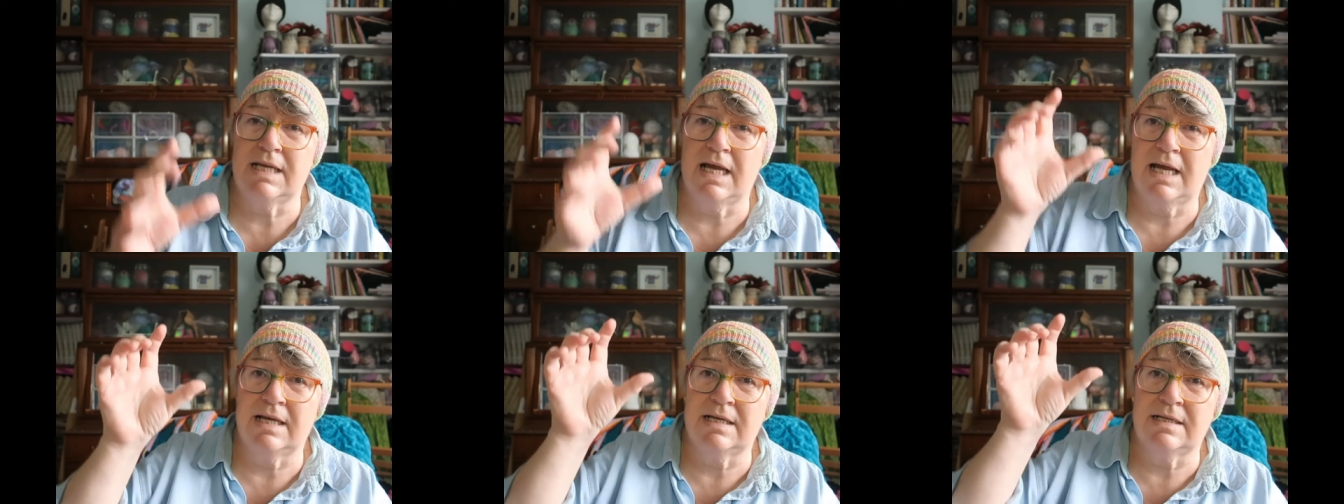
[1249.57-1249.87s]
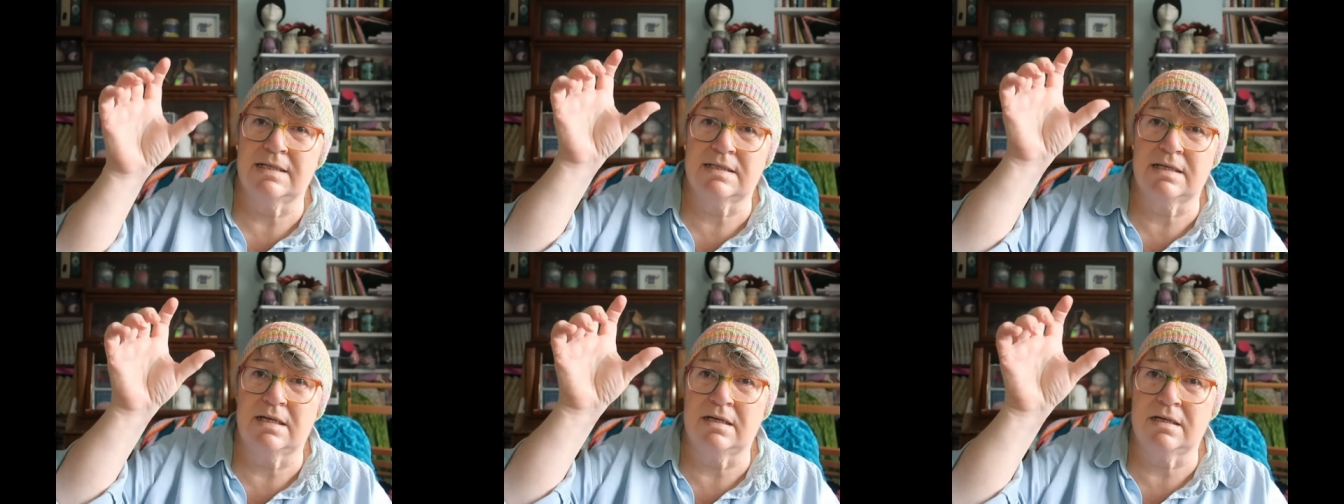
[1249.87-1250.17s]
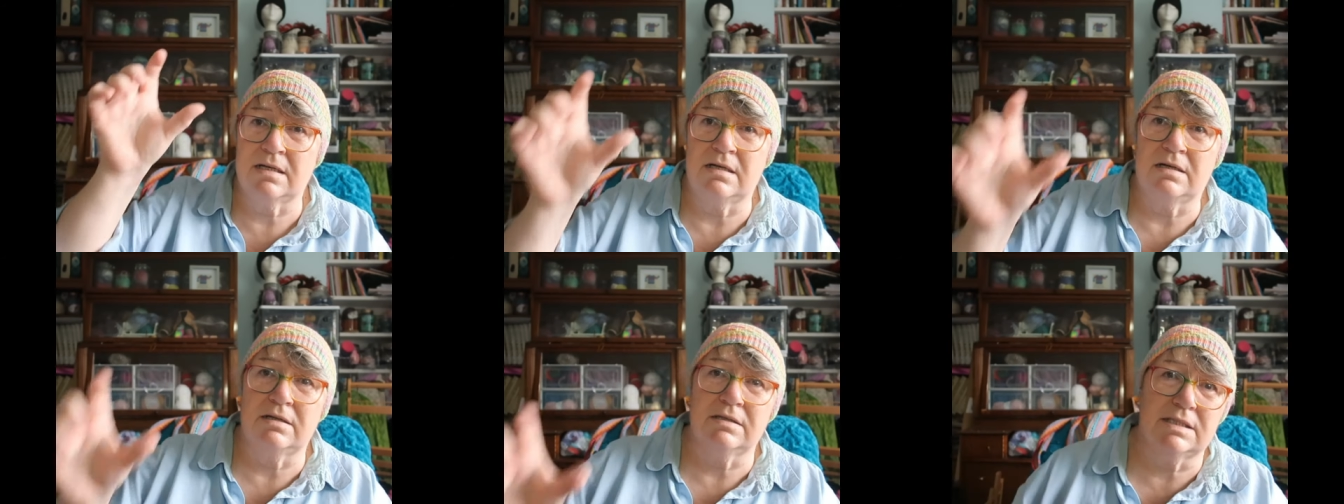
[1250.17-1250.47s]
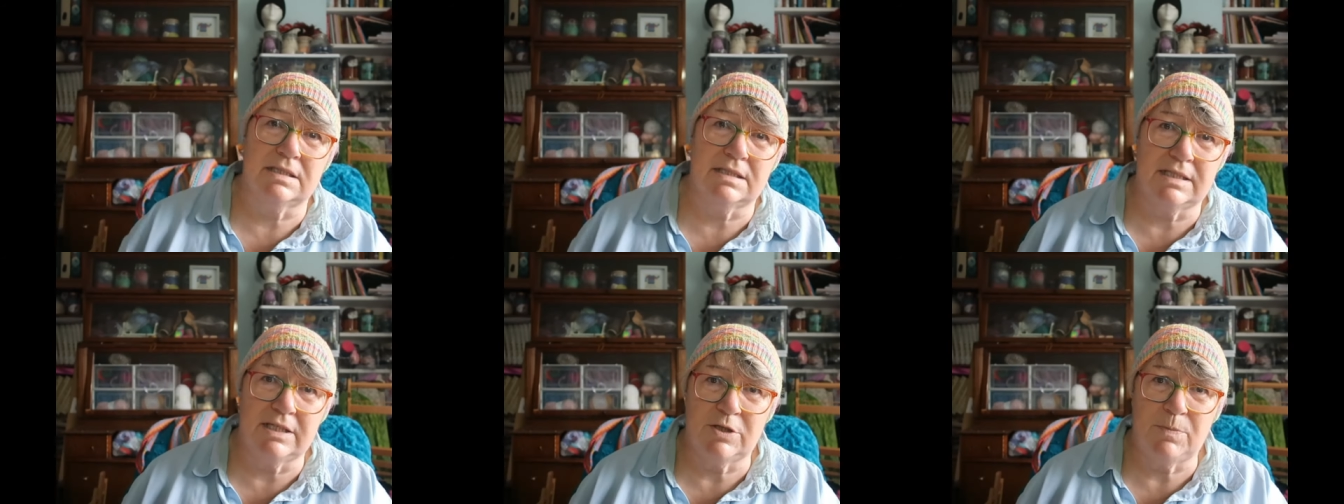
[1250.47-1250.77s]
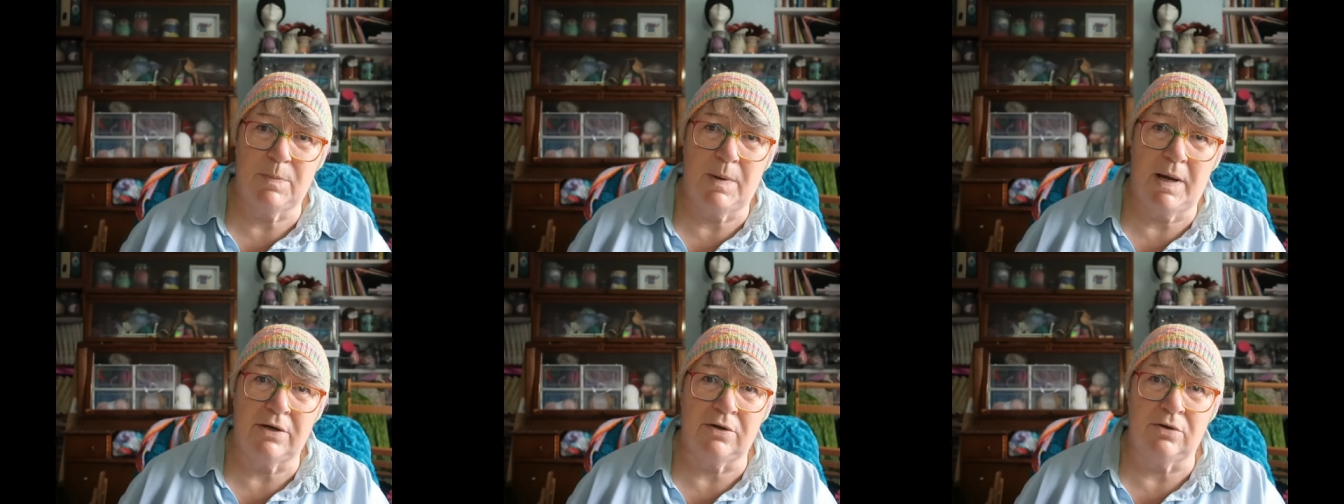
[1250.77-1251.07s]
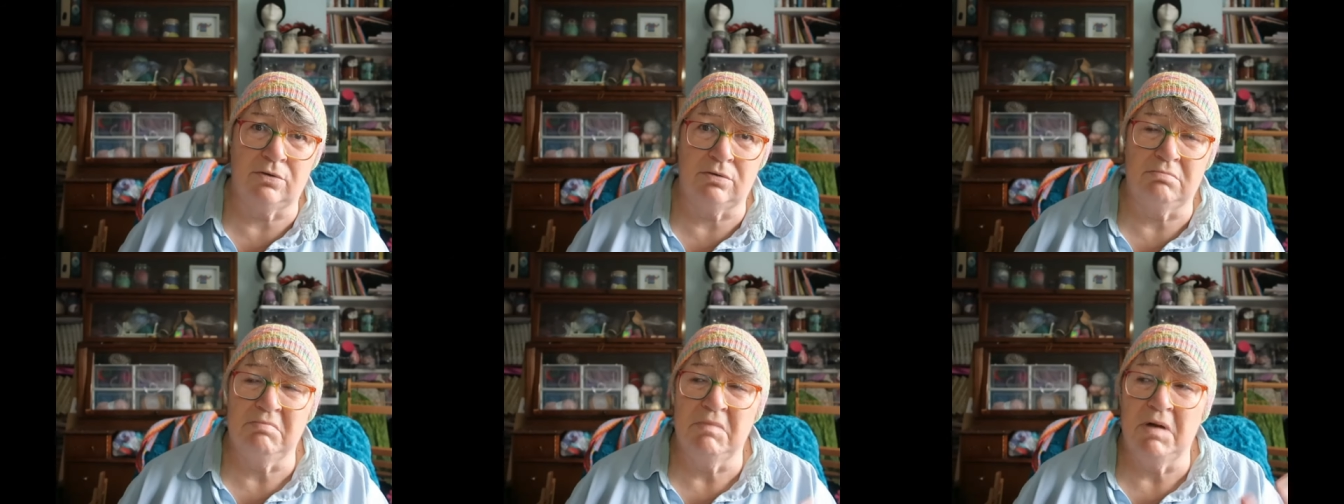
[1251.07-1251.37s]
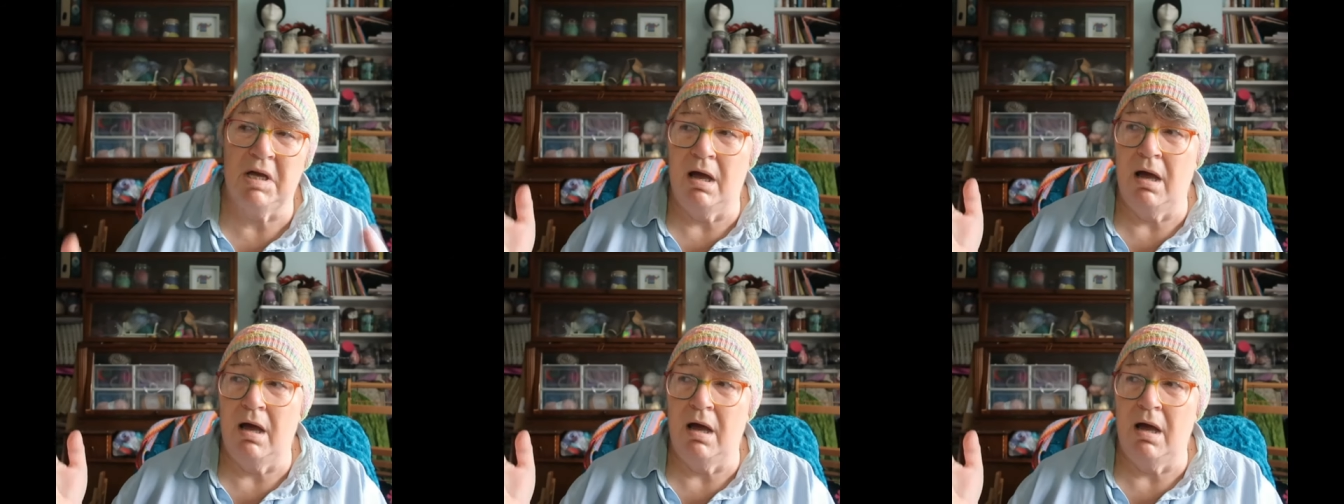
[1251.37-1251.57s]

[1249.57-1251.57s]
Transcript: has a garter stitch panel.